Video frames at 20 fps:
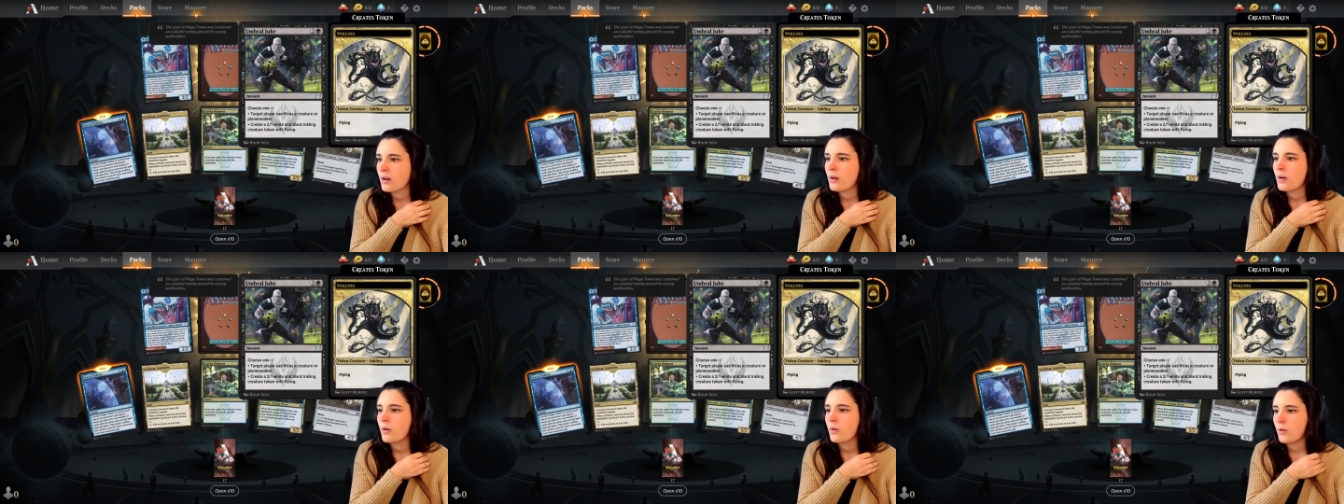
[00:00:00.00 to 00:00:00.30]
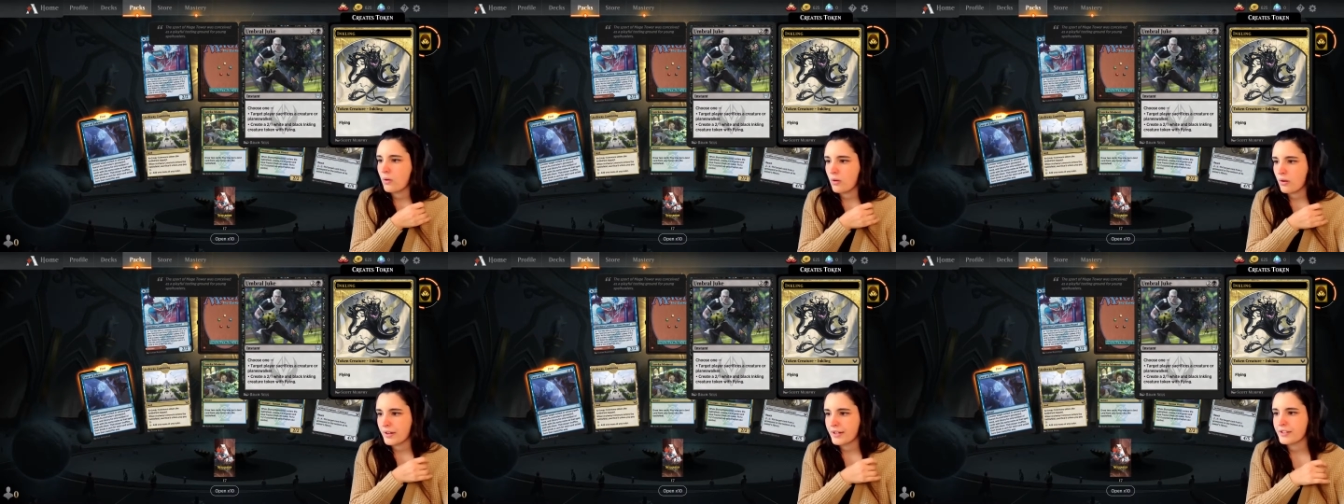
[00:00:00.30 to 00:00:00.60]

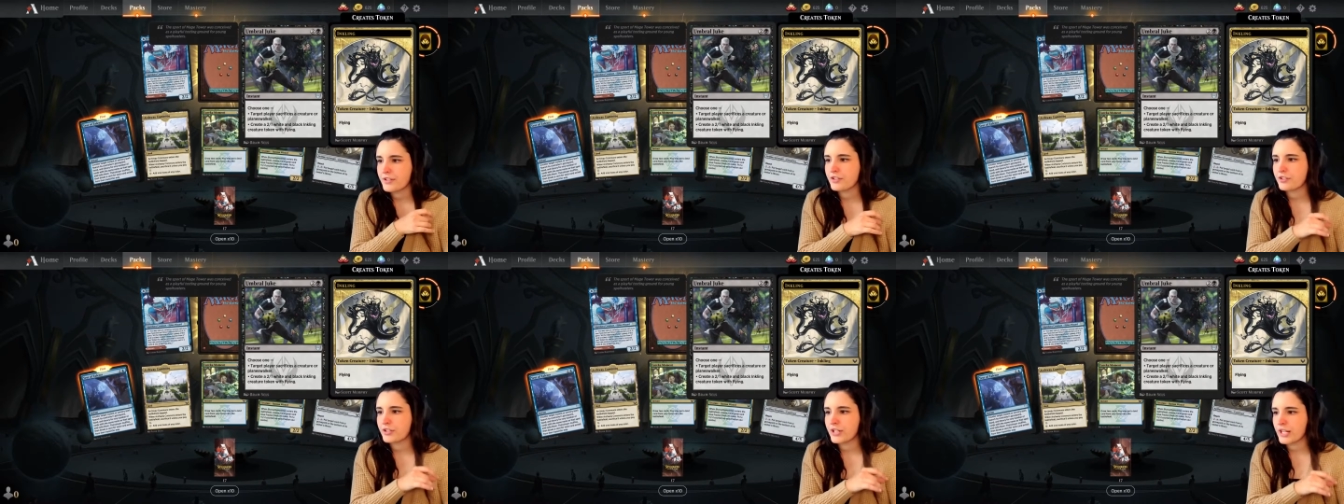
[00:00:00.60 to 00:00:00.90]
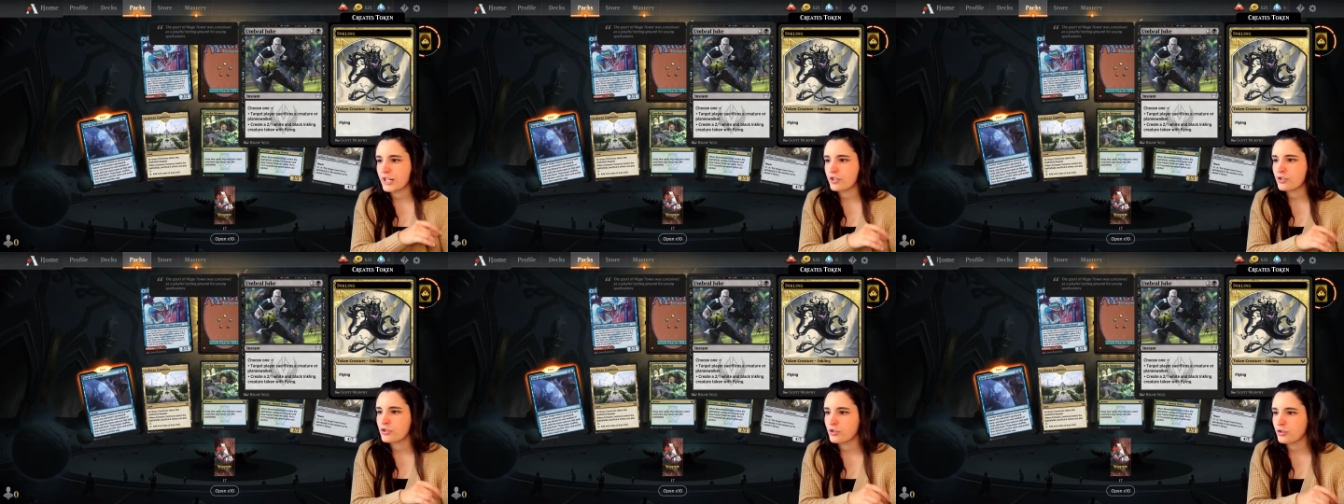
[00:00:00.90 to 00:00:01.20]
or you create
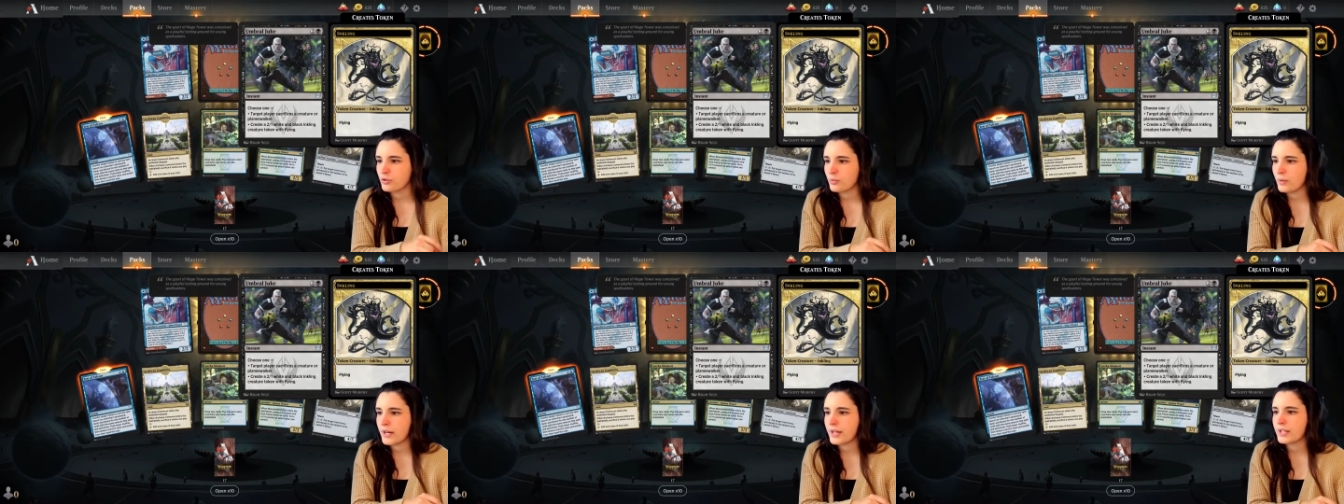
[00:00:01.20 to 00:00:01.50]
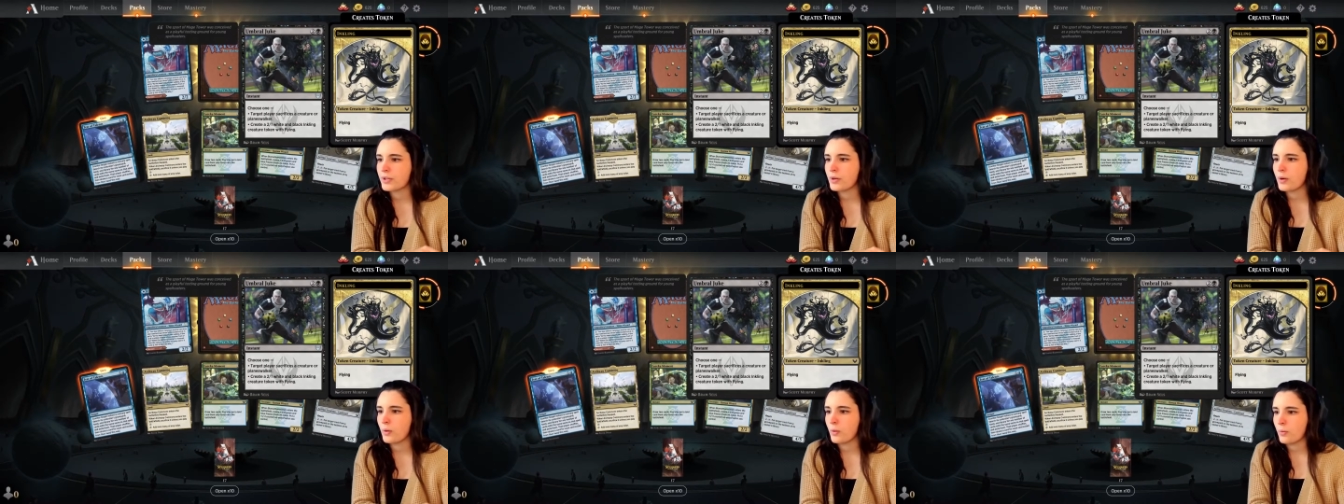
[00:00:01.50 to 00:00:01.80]
a
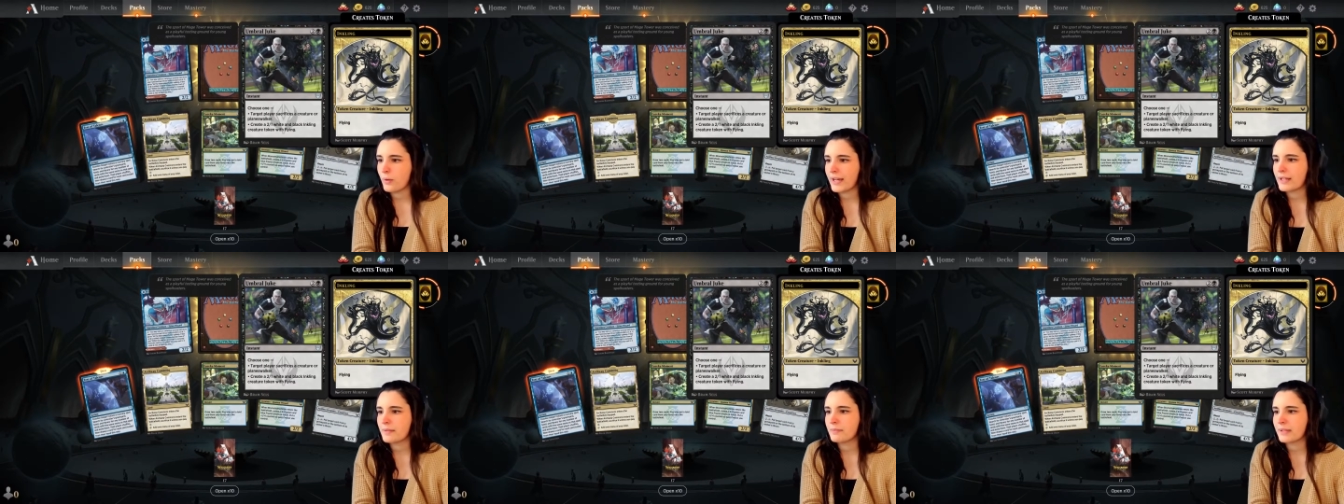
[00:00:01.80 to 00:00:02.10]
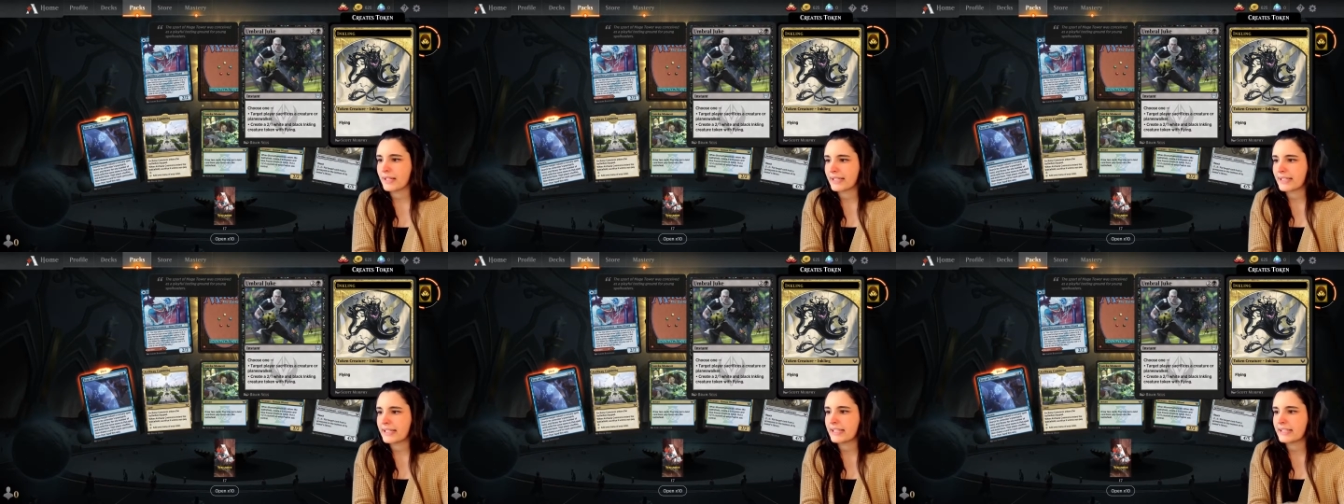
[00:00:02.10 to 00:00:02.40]
2/1 white and black